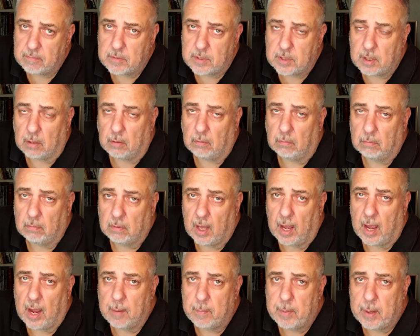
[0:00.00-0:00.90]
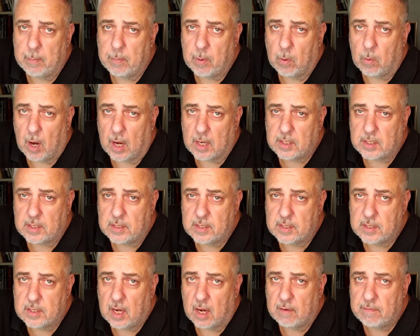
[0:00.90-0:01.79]
So a lot of people watching
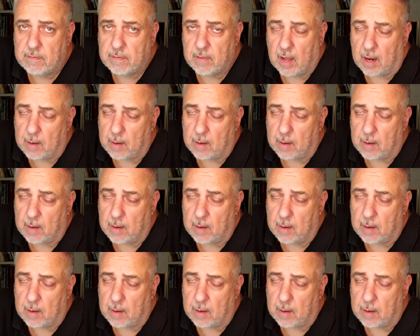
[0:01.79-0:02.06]
stuff,